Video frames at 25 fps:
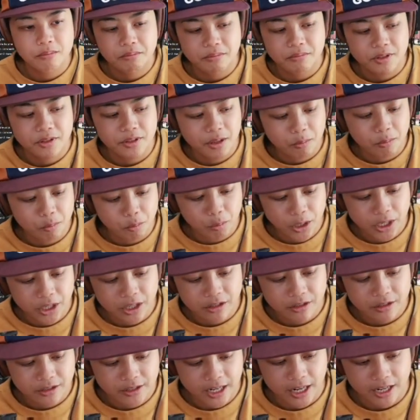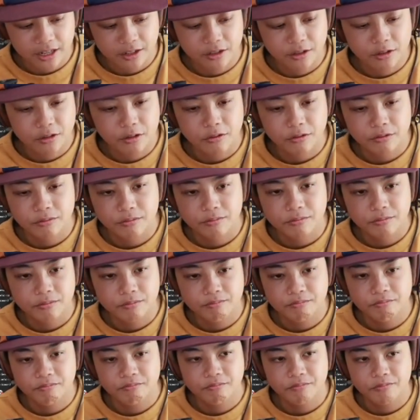some weird technical
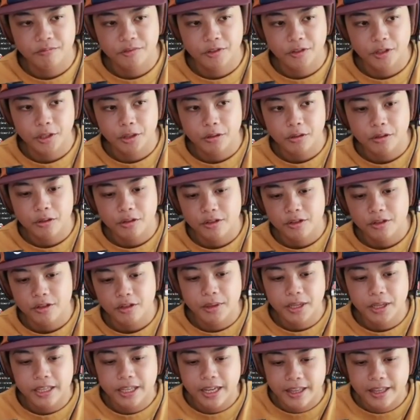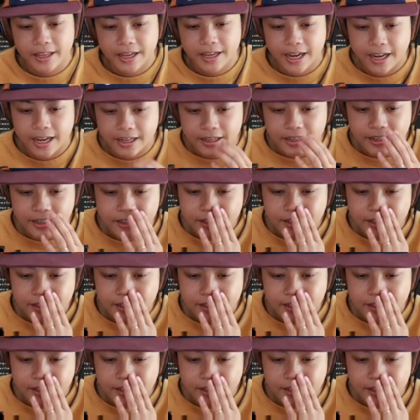fluke or something like that.